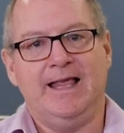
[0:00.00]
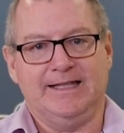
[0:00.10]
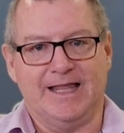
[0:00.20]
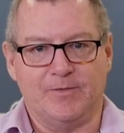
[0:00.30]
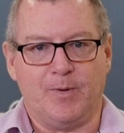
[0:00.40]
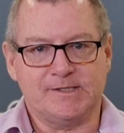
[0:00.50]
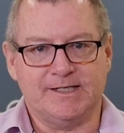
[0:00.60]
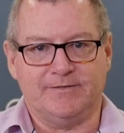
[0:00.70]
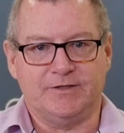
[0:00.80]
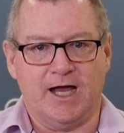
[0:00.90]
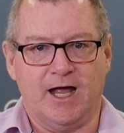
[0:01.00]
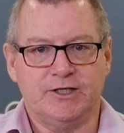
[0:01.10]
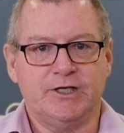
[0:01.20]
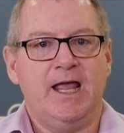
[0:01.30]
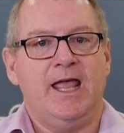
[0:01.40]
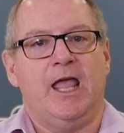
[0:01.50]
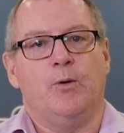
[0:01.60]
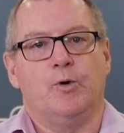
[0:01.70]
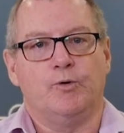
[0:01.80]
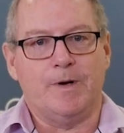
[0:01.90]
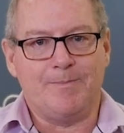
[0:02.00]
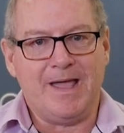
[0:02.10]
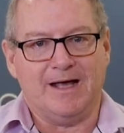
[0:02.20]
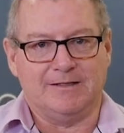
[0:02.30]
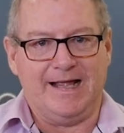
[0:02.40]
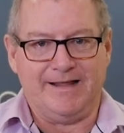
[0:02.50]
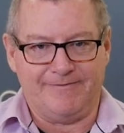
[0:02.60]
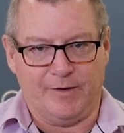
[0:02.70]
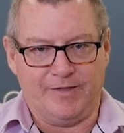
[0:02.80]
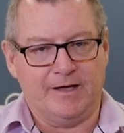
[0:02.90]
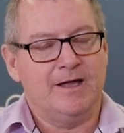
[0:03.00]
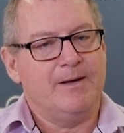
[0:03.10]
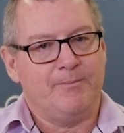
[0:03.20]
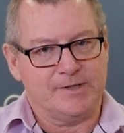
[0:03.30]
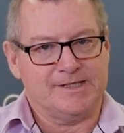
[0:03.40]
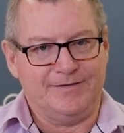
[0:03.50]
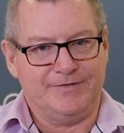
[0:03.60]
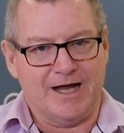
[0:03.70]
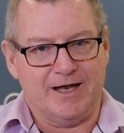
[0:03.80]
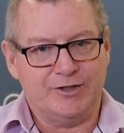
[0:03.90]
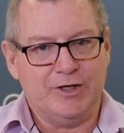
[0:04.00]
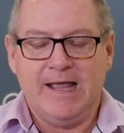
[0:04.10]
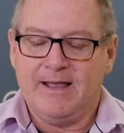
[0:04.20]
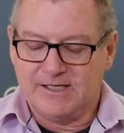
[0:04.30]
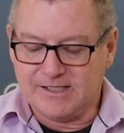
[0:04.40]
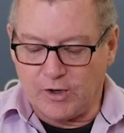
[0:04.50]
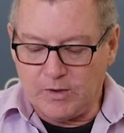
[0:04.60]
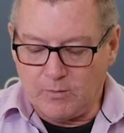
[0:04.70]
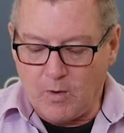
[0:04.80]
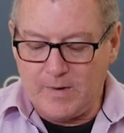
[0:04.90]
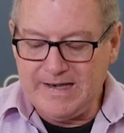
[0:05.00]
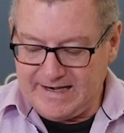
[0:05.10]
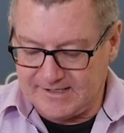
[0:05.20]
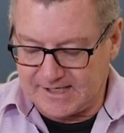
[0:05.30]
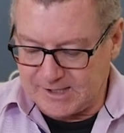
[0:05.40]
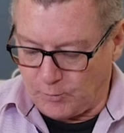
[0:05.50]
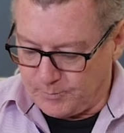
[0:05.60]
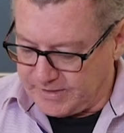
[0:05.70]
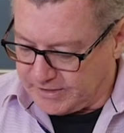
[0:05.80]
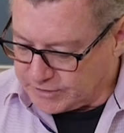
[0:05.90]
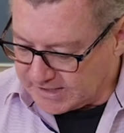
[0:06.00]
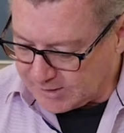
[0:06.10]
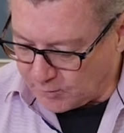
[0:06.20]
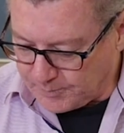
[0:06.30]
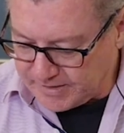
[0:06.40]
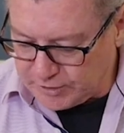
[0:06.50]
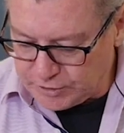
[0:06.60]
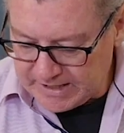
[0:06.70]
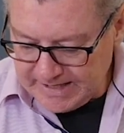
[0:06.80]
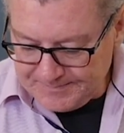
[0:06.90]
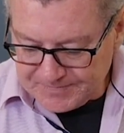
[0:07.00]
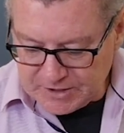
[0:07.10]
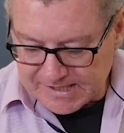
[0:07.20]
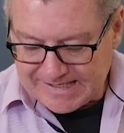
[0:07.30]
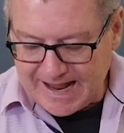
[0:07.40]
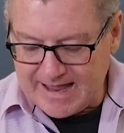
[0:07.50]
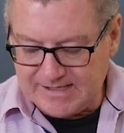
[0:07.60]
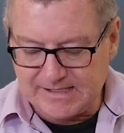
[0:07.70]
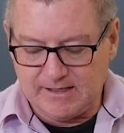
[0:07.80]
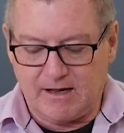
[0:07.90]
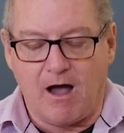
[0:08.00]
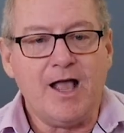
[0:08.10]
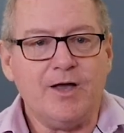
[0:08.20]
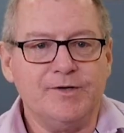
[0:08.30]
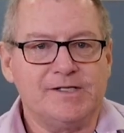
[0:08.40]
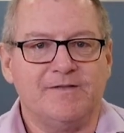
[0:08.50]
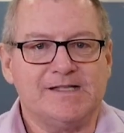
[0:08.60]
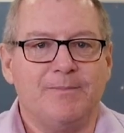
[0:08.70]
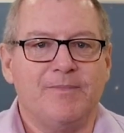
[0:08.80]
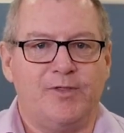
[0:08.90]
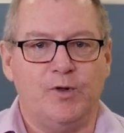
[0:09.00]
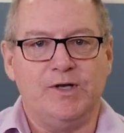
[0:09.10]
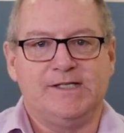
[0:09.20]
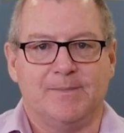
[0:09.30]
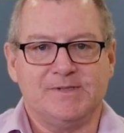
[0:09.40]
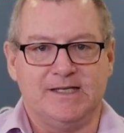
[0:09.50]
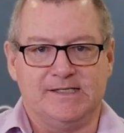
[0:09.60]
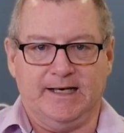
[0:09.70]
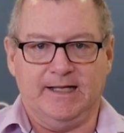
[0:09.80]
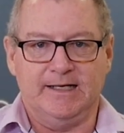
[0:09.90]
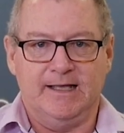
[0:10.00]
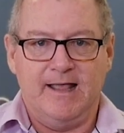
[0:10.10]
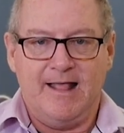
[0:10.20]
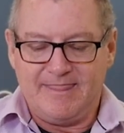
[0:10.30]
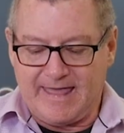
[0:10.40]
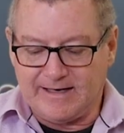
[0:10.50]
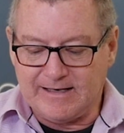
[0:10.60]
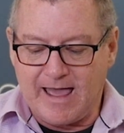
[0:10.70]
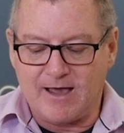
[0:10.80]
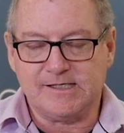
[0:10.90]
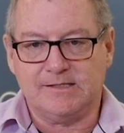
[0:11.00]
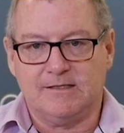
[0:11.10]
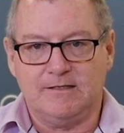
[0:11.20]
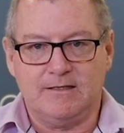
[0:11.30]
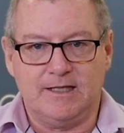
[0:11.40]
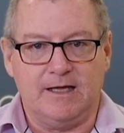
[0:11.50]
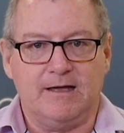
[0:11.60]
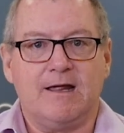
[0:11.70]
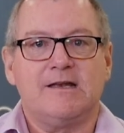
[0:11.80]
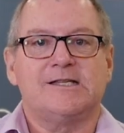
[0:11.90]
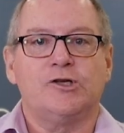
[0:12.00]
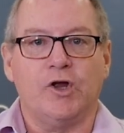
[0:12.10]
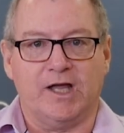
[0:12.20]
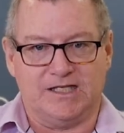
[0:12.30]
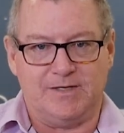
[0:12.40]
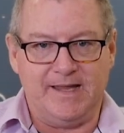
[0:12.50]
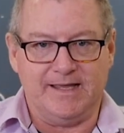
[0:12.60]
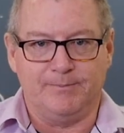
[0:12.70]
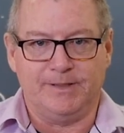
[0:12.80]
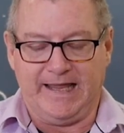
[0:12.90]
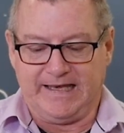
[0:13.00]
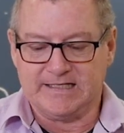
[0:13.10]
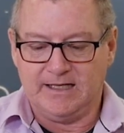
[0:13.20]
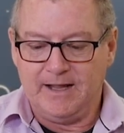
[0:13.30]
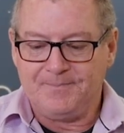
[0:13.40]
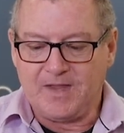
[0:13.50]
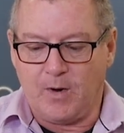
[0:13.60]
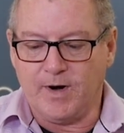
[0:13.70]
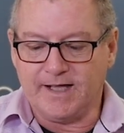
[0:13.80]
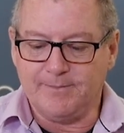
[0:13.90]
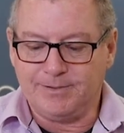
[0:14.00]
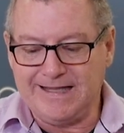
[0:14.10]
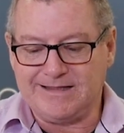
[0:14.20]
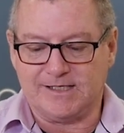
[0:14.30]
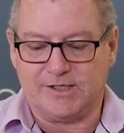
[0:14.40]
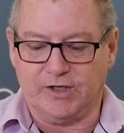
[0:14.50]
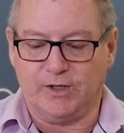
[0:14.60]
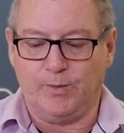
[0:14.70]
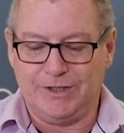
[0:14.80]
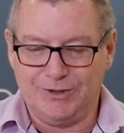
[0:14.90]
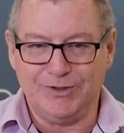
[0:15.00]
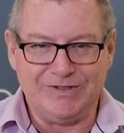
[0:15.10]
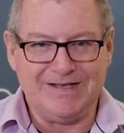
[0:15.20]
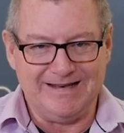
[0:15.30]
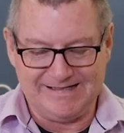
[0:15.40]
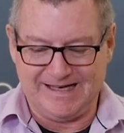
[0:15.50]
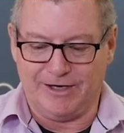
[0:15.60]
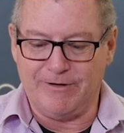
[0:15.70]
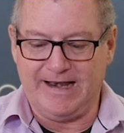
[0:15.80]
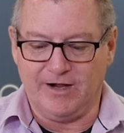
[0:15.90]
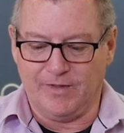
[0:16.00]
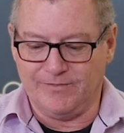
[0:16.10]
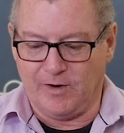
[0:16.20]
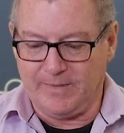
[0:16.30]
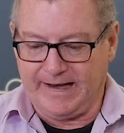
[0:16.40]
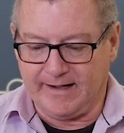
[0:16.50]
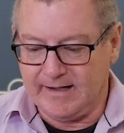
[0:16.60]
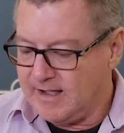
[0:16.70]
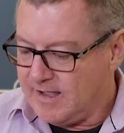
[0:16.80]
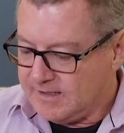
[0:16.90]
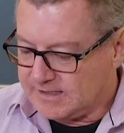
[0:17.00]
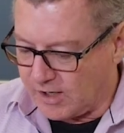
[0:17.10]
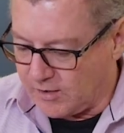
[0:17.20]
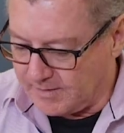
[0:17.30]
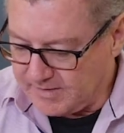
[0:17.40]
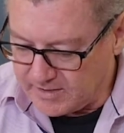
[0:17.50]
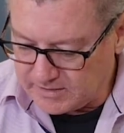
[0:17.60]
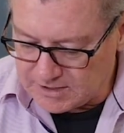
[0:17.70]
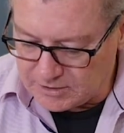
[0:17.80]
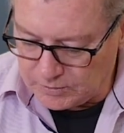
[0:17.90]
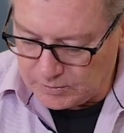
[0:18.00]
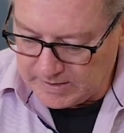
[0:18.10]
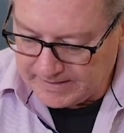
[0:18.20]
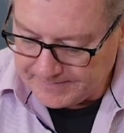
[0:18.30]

it'll have a positive charge, it will repel any further positive charge. So what we need is a salt bridge. A salt bridge just has ions of some third substance in it that allows the circuit to be complete. And when I complete the circuit, we should see a reading on the voltmeter. So I'm going to